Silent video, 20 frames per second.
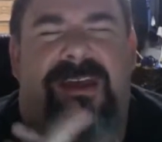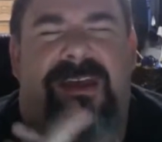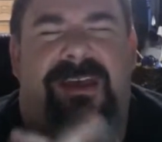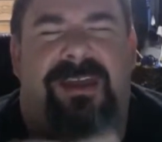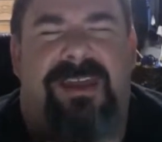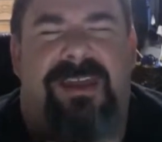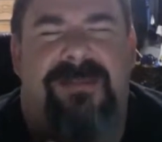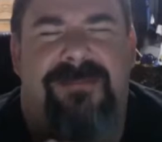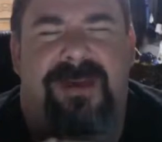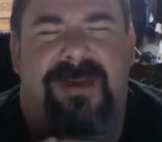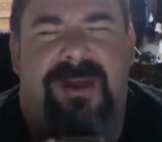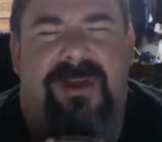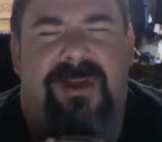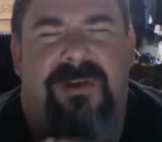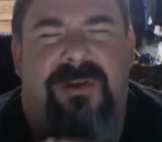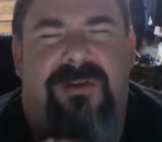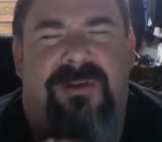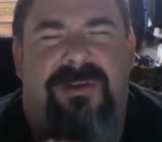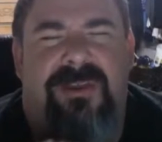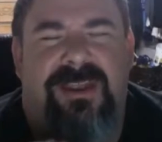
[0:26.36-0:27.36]
in my
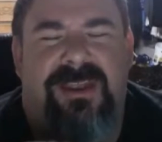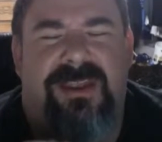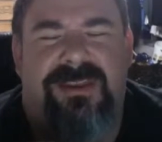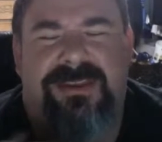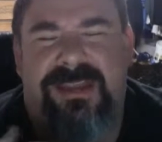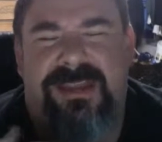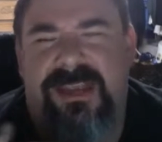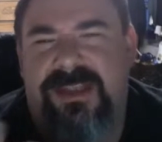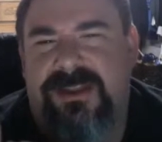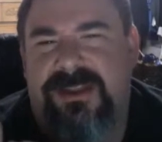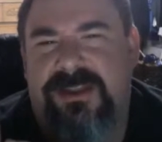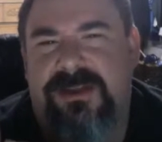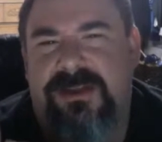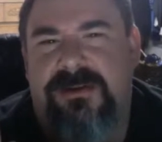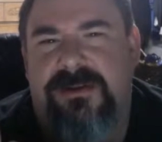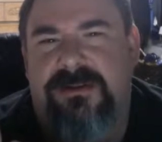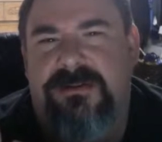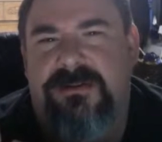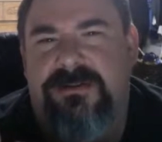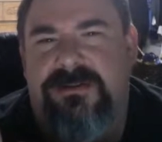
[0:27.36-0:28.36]
early teen
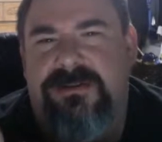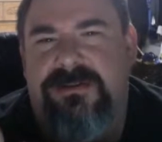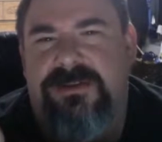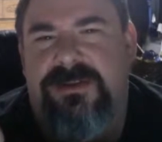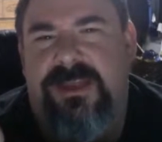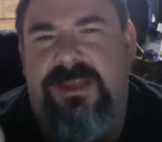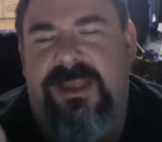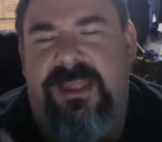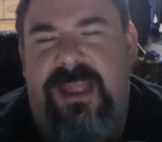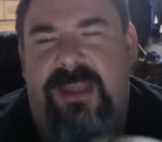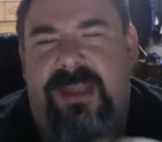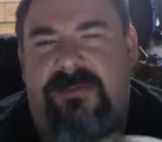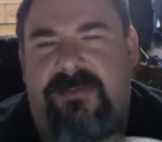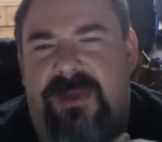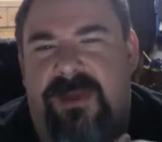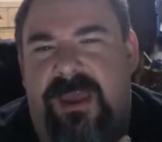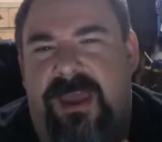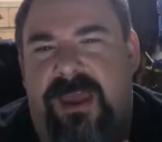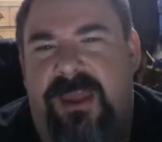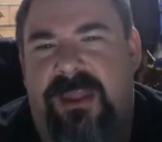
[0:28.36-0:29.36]
years, and I
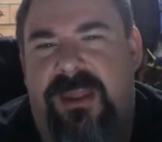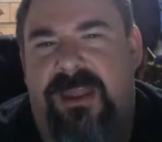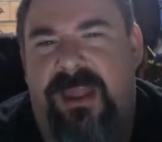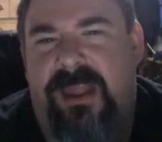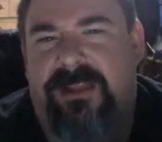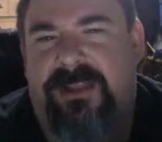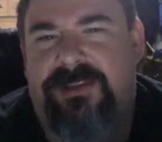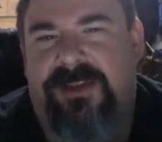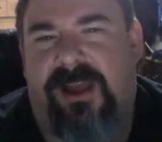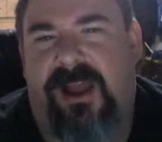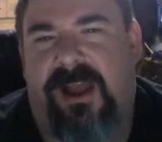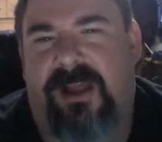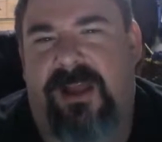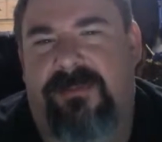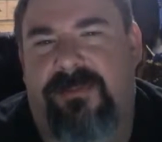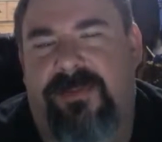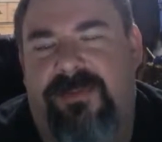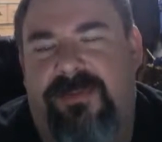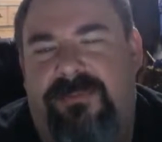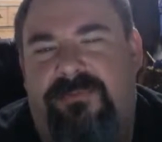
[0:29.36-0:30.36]
read Hitchcock
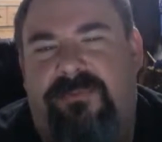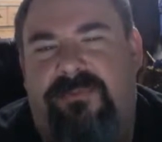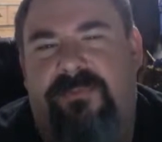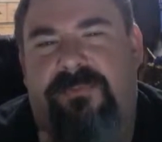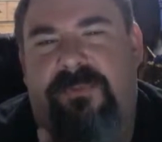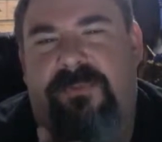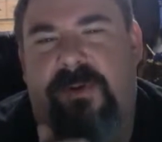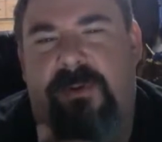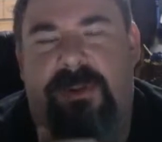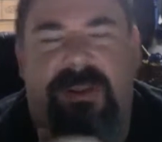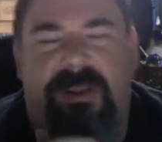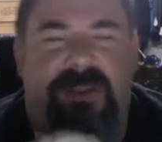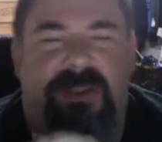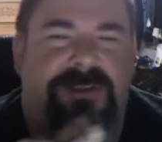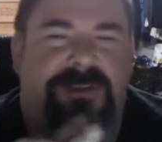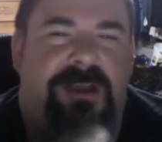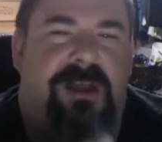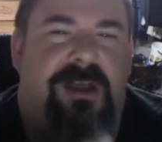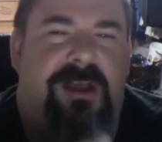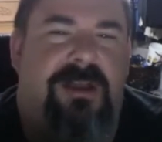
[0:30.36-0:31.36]
with Truffaut and
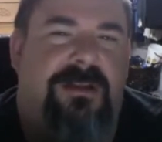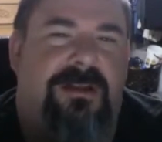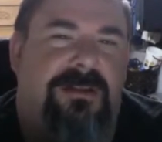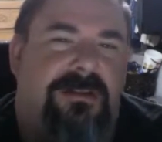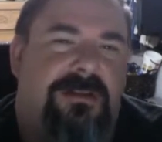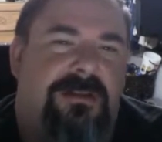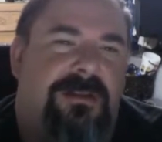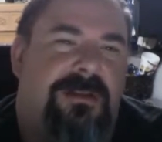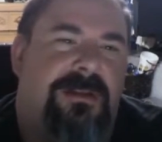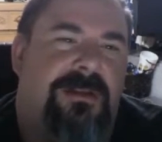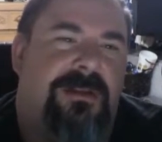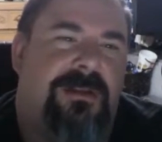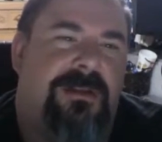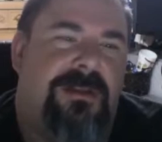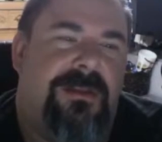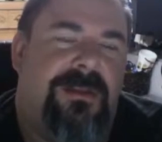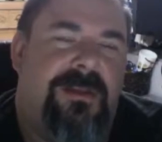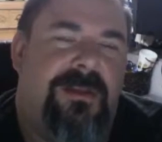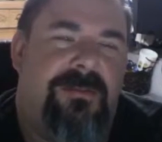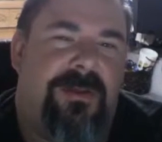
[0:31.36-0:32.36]
Hitchcock
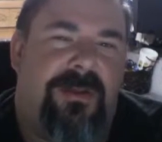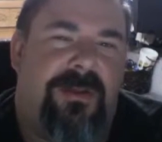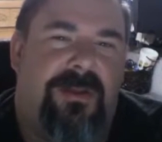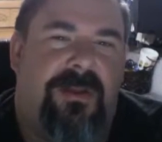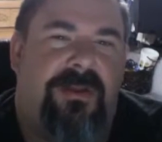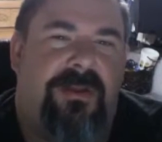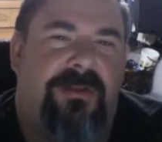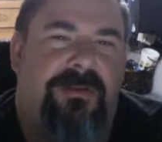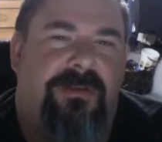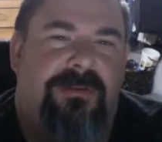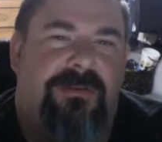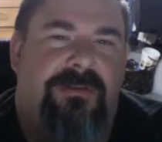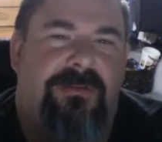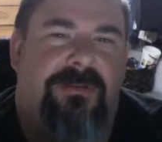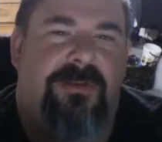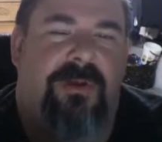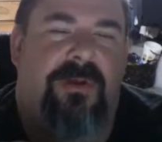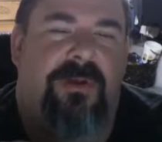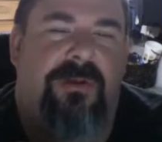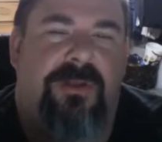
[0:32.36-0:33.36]
in my
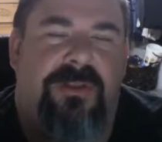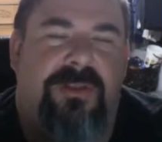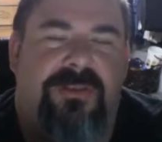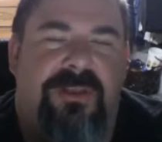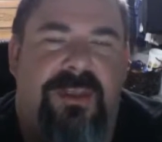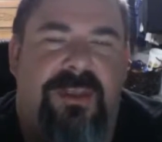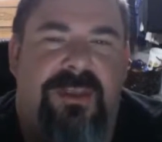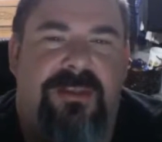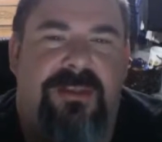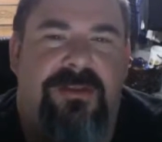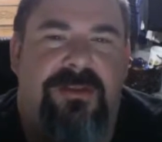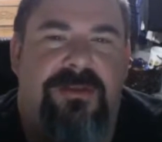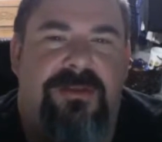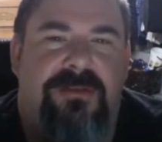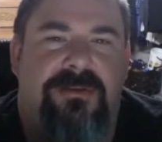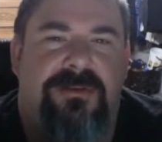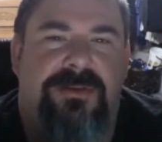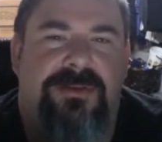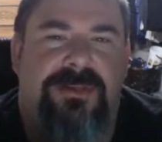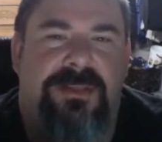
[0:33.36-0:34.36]
early teen
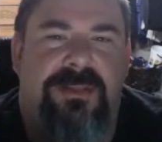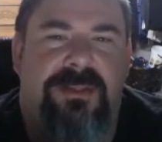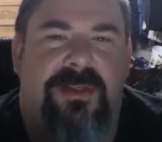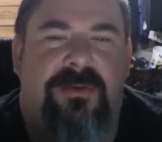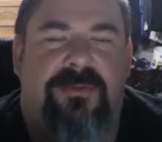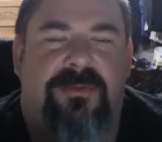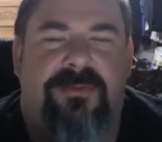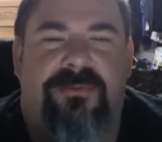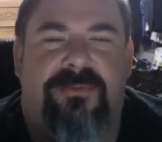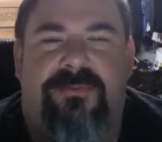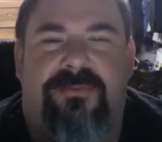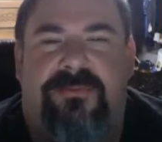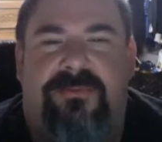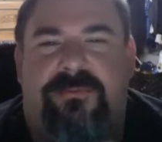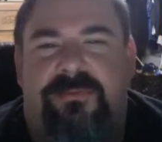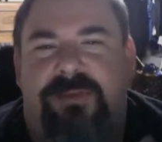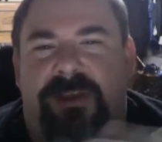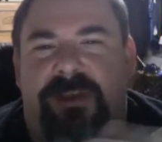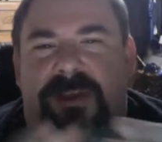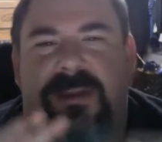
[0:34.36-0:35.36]
years, and those
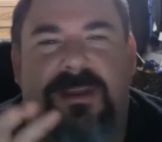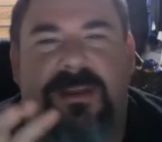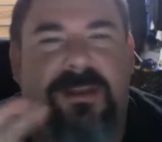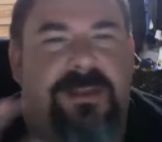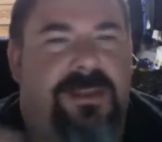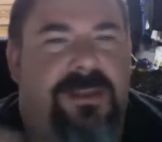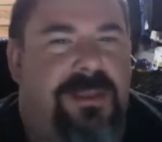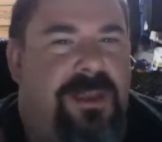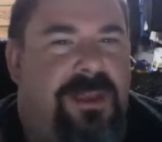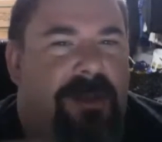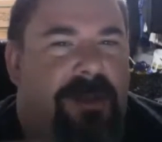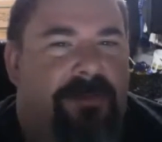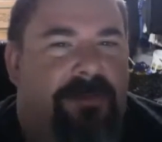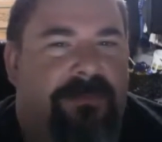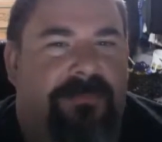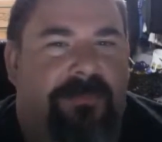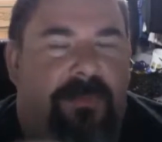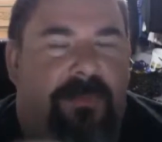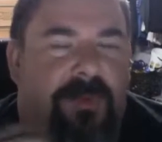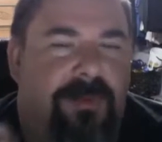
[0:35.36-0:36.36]
really helped
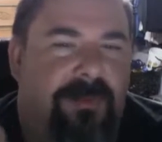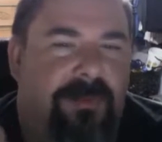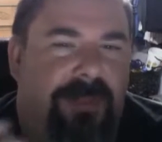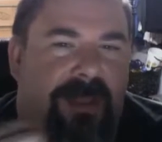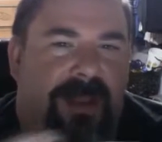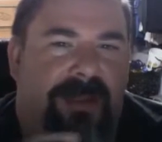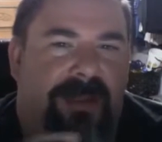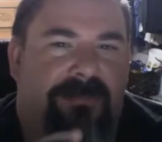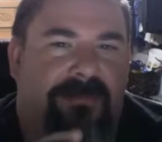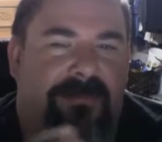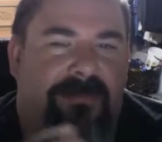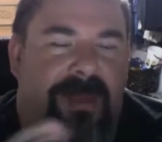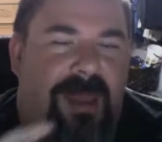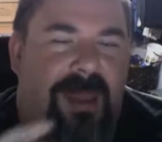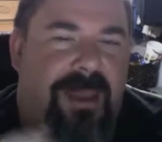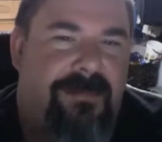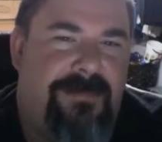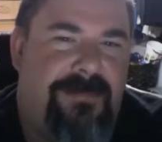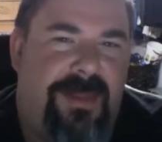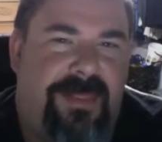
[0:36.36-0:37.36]
form a lot of
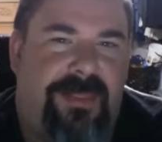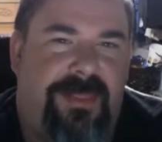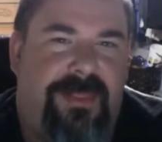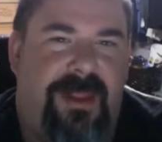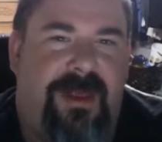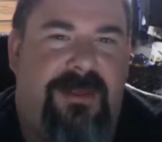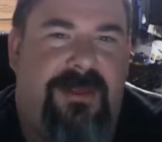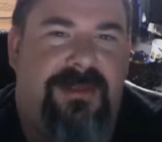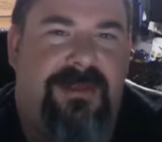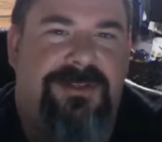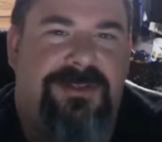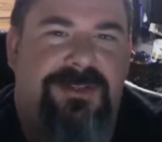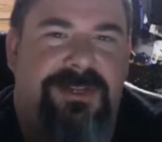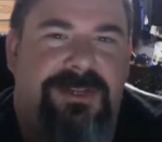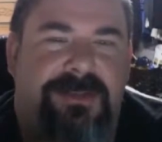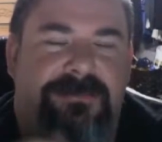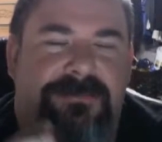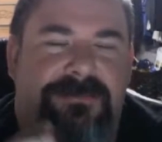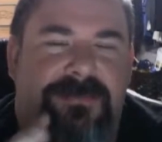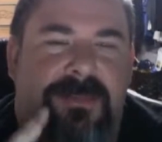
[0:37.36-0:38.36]
my
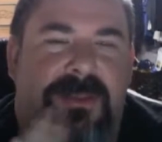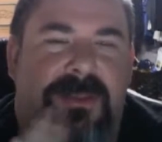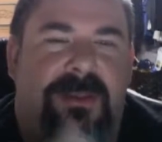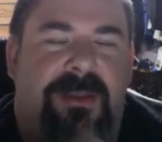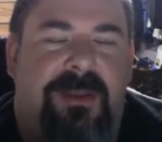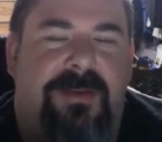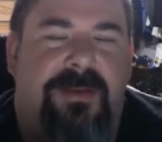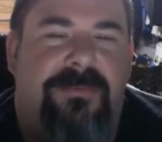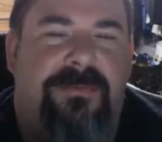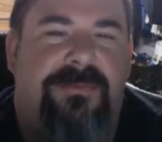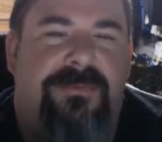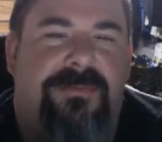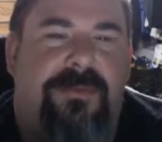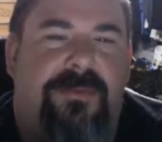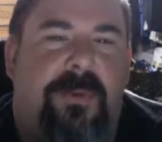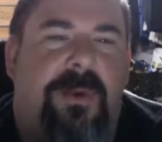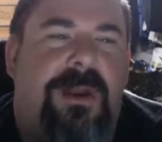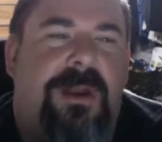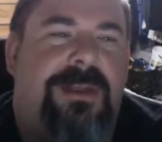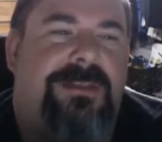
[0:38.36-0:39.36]
methodology of
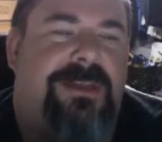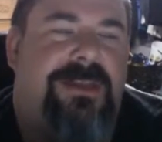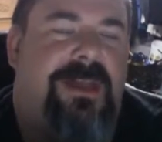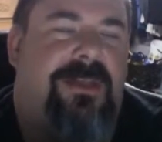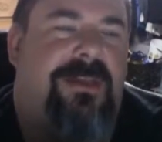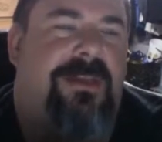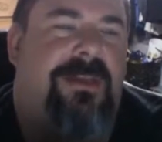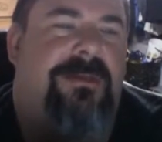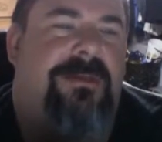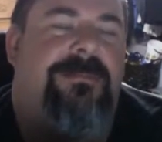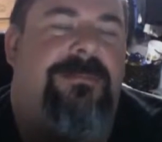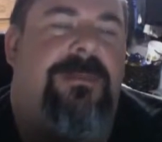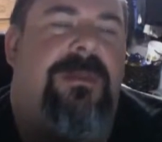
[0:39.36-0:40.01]
storytelling,